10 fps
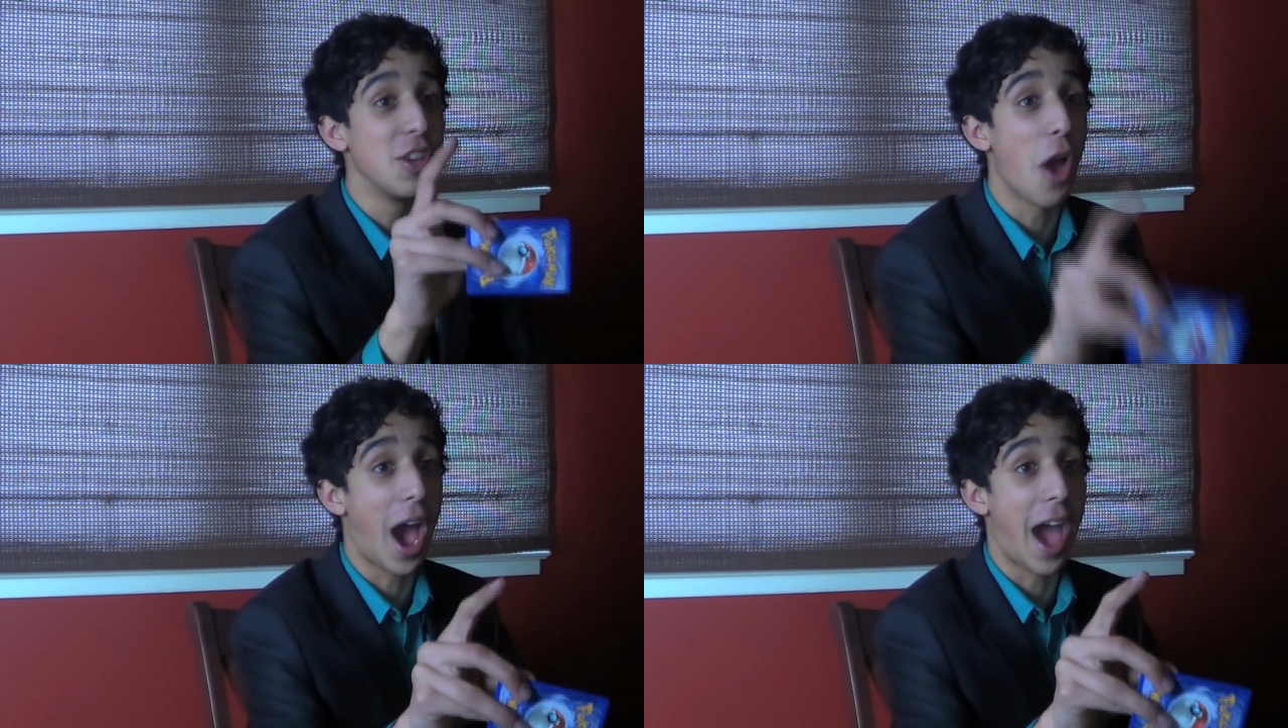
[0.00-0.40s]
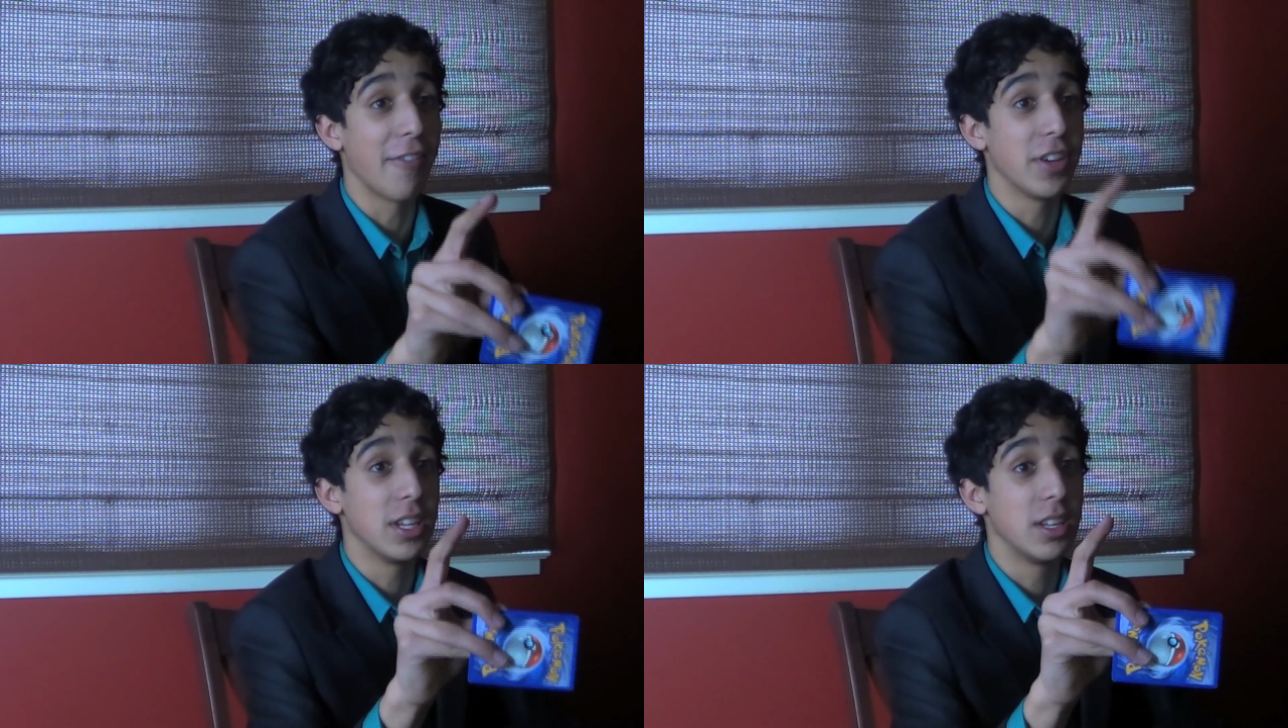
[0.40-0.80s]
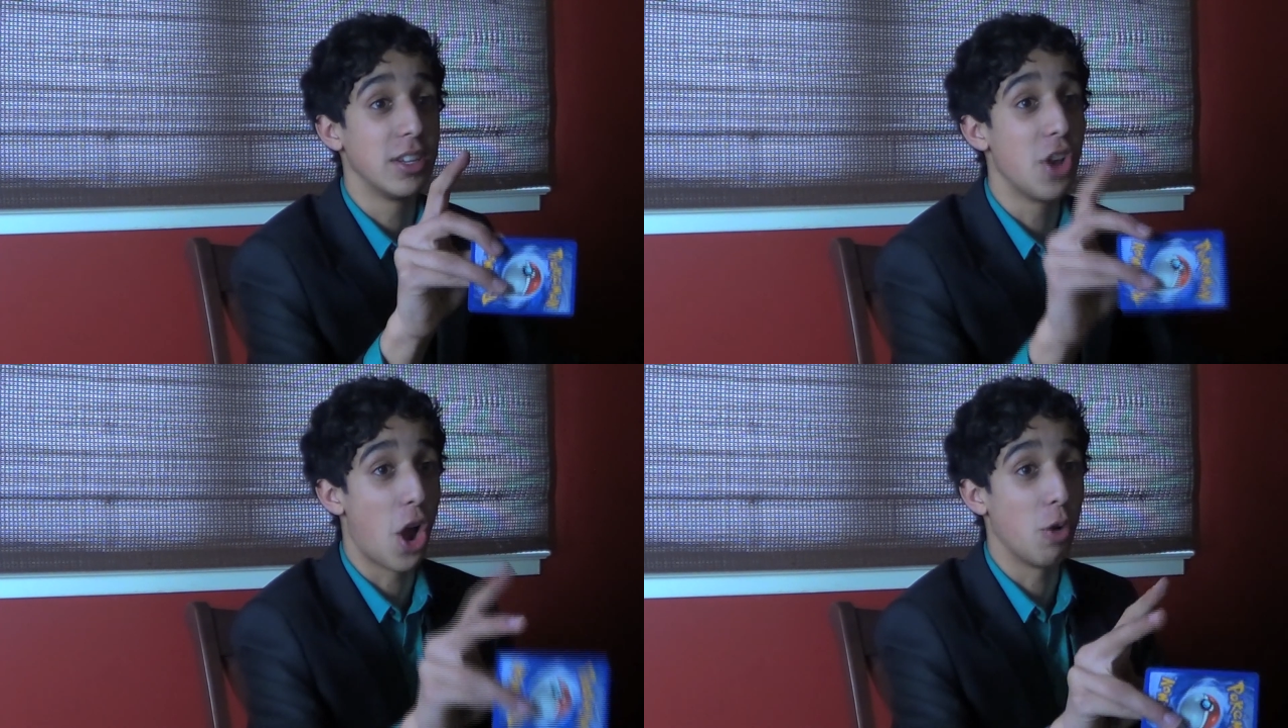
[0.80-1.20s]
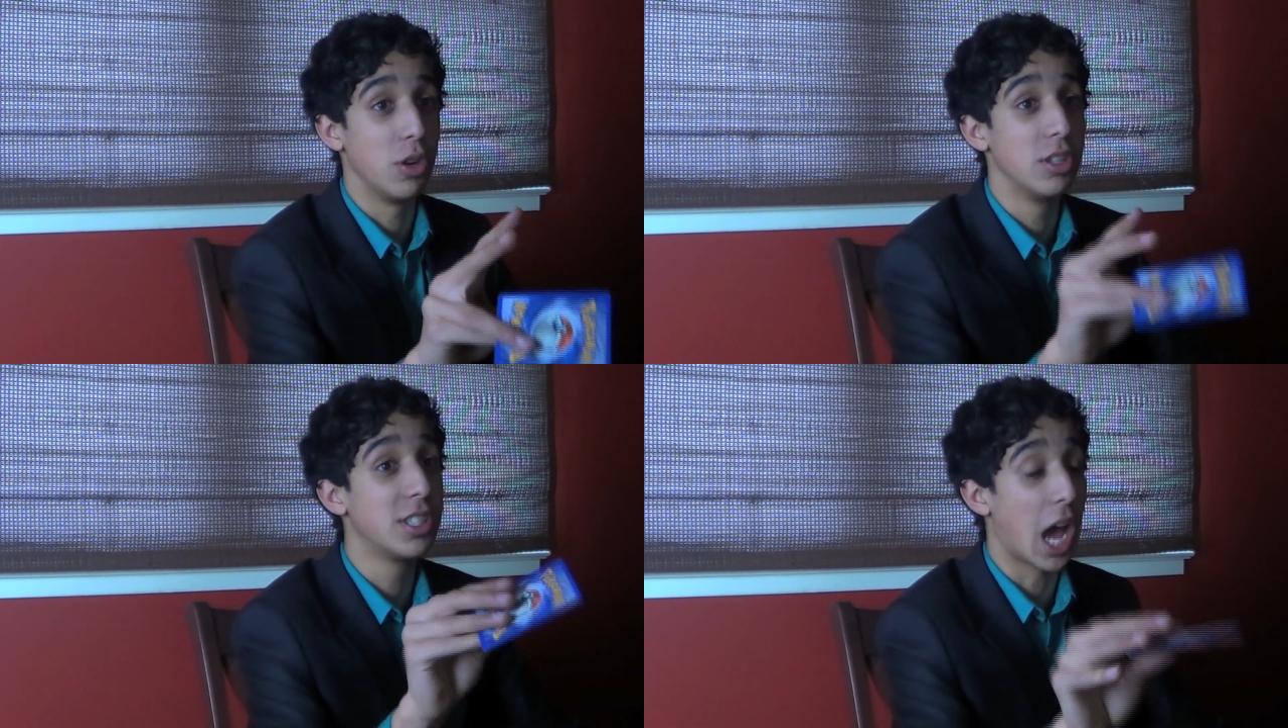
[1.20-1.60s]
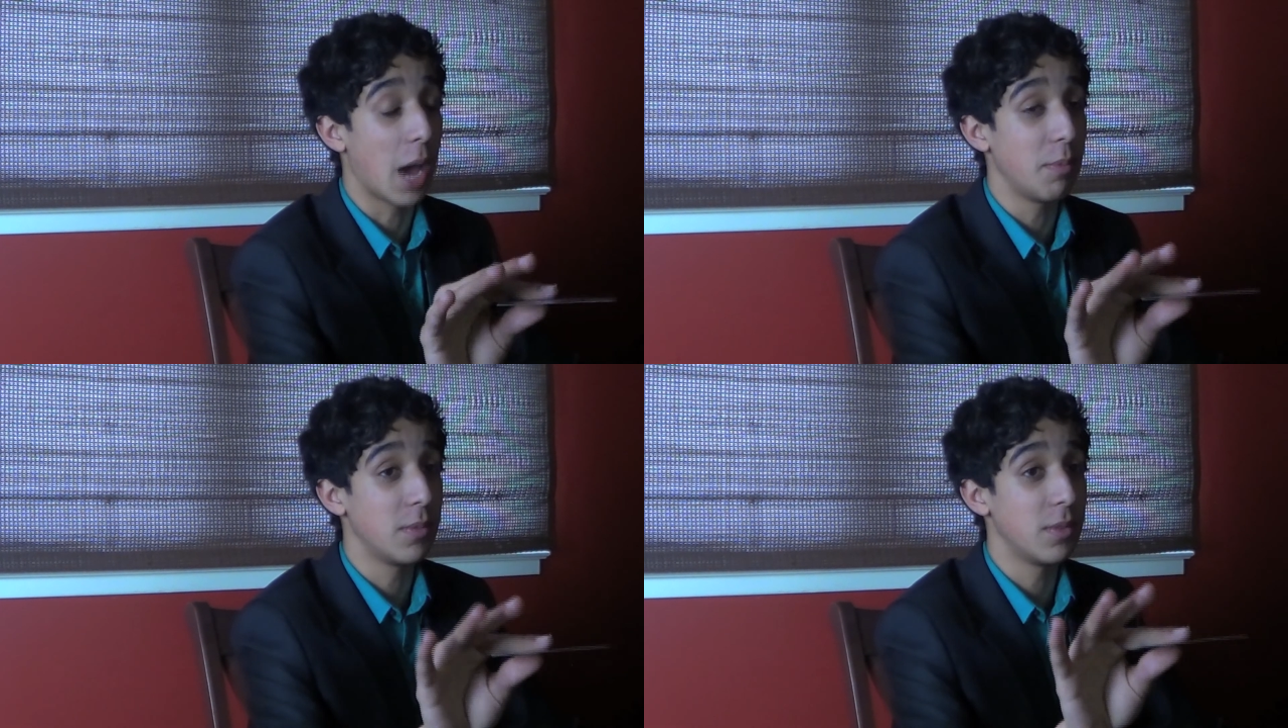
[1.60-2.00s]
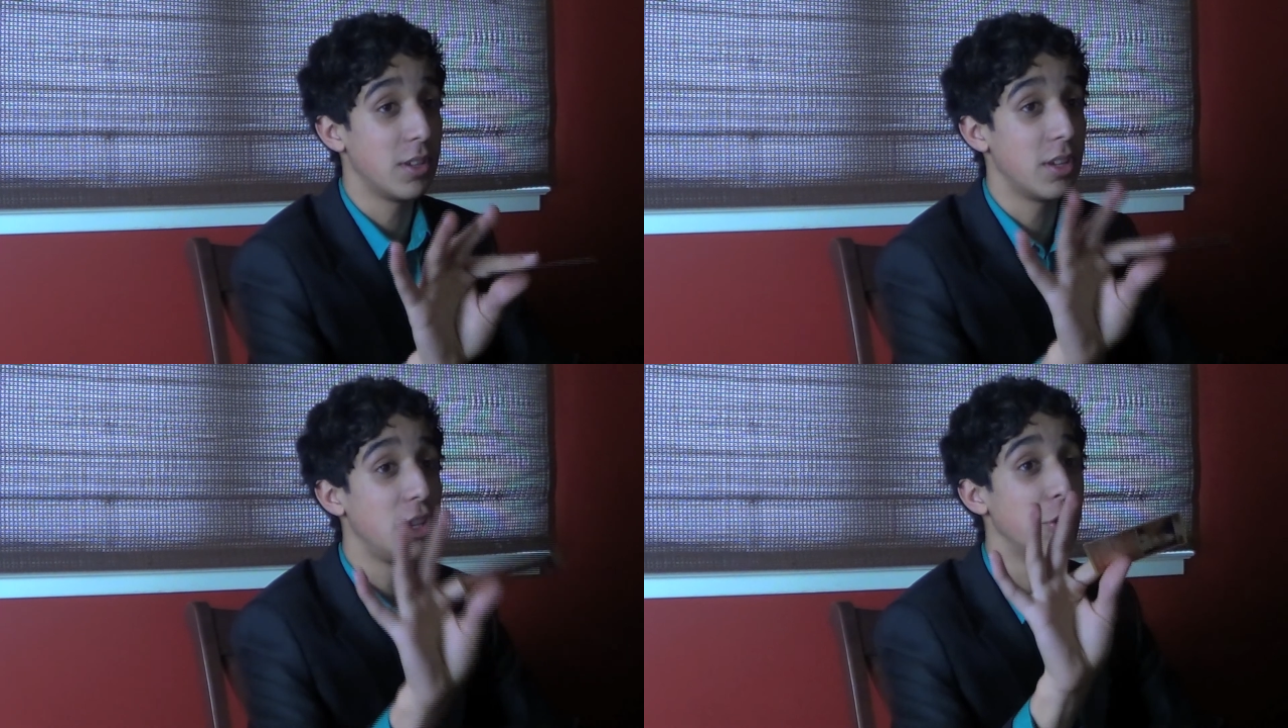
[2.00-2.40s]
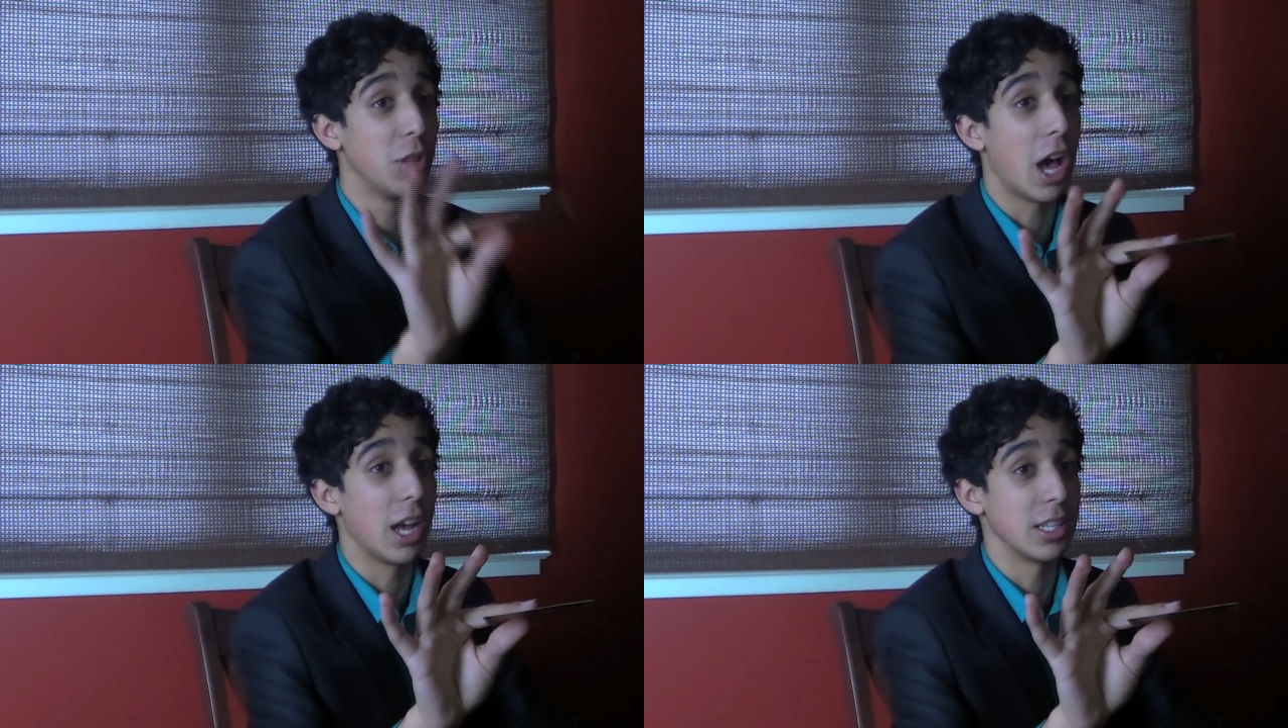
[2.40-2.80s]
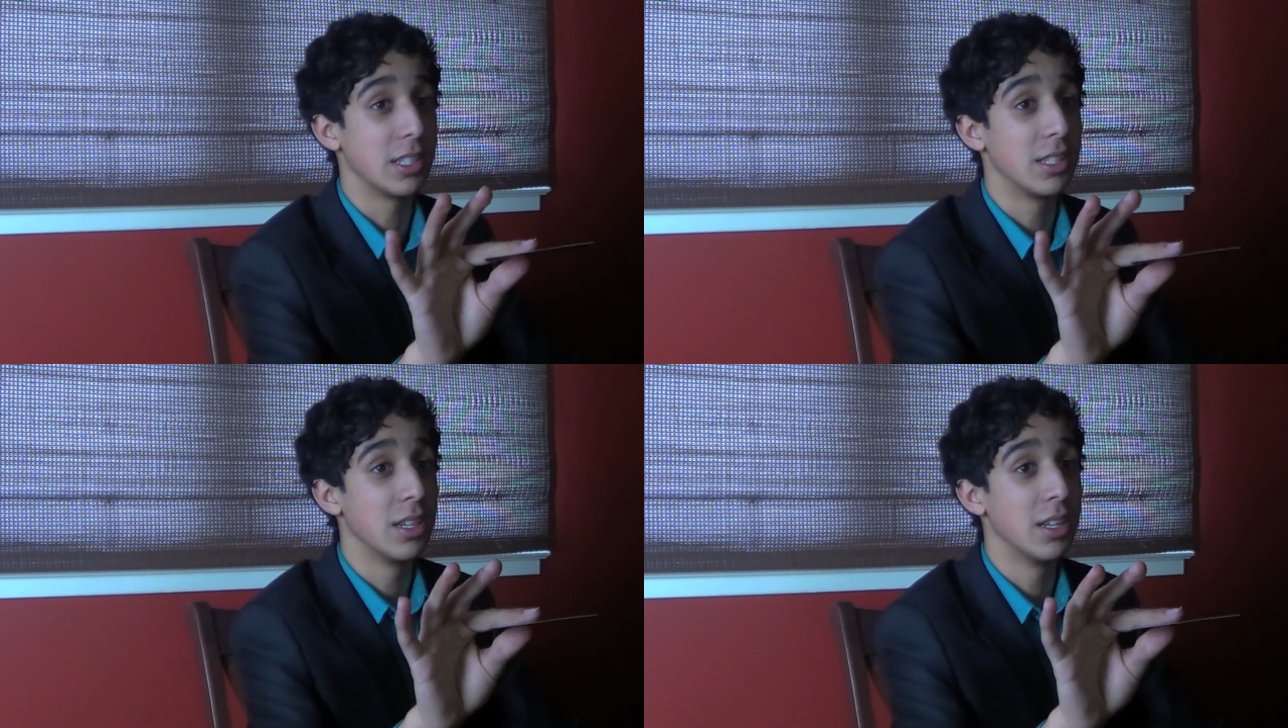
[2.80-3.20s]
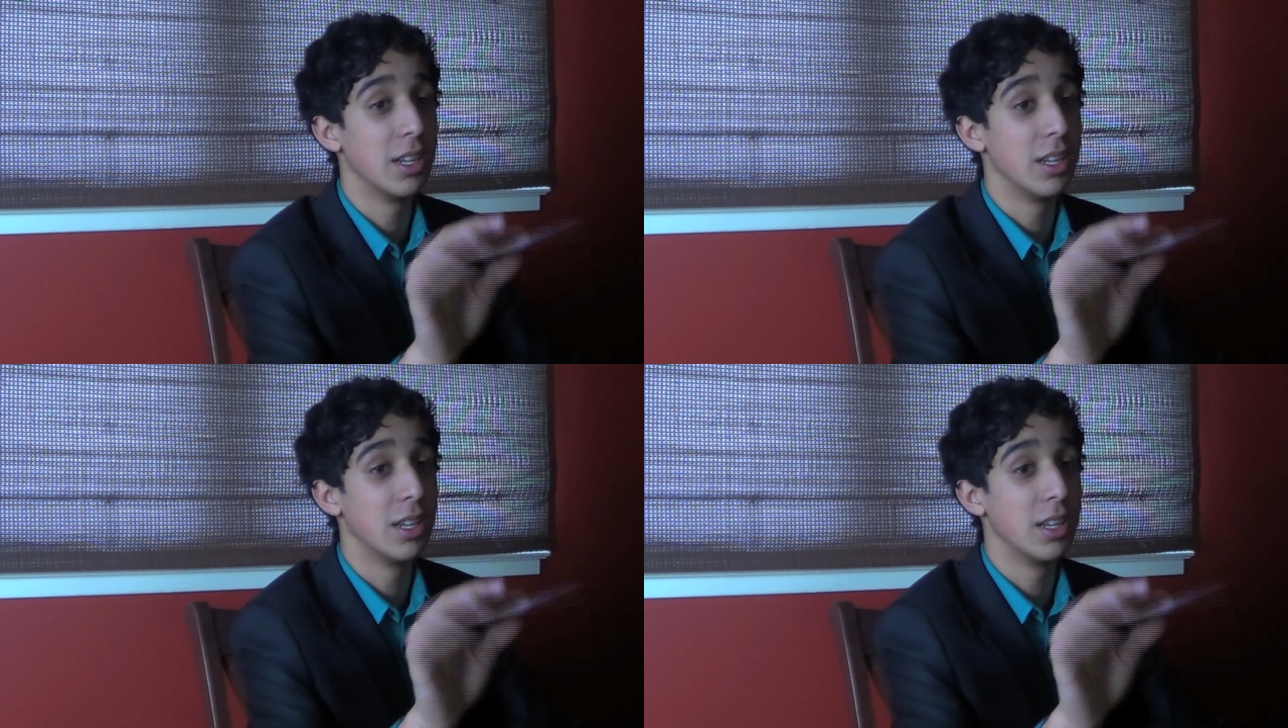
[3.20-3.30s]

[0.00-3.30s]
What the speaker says: You have. No. Stop. You lost.